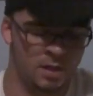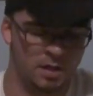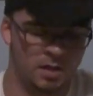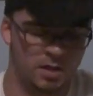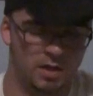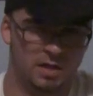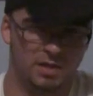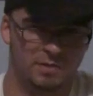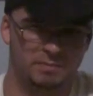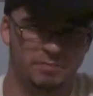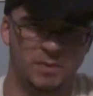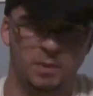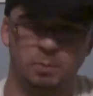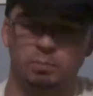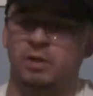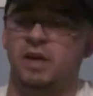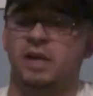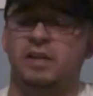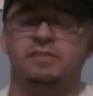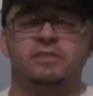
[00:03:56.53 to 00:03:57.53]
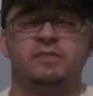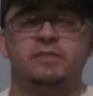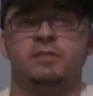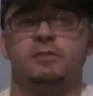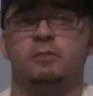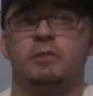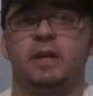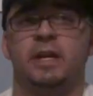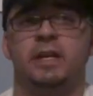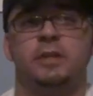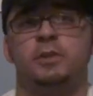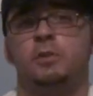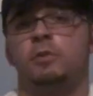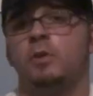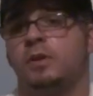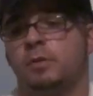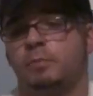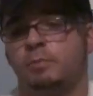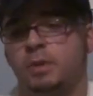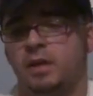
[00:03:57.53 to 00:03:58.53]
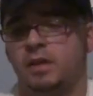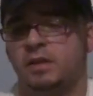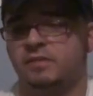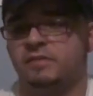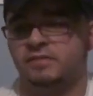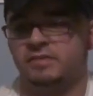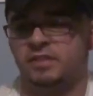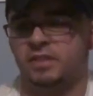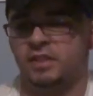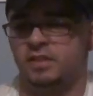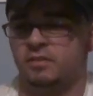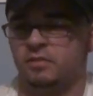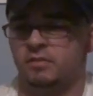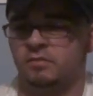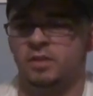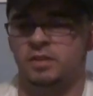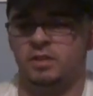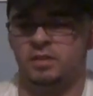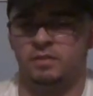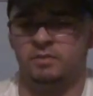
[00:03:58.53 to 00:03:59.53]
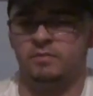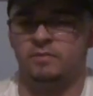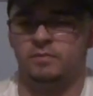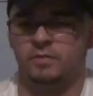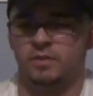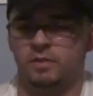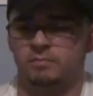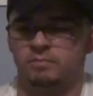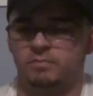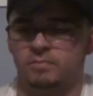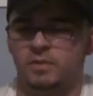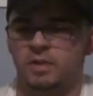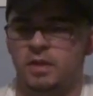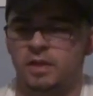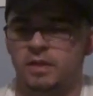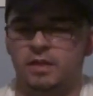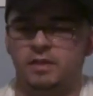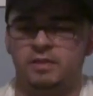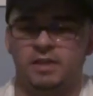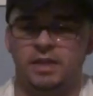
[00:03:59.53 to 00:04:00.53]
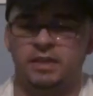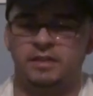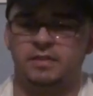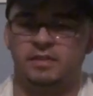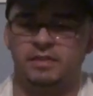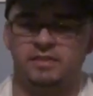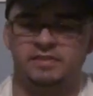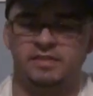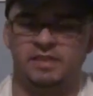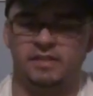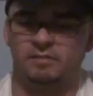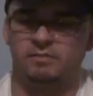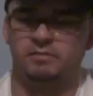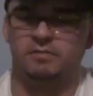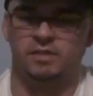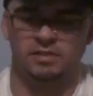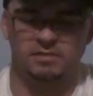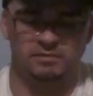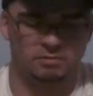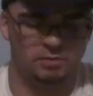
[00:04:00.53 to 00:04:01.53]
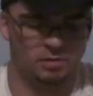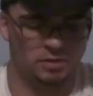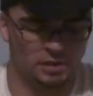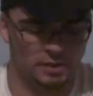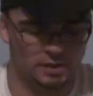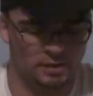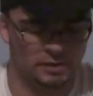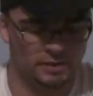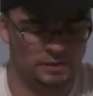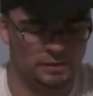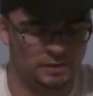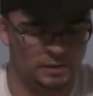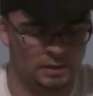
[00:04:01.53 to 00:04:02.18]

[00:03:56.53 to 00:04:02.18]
The price is great, $200, for a gun like this. That's really good.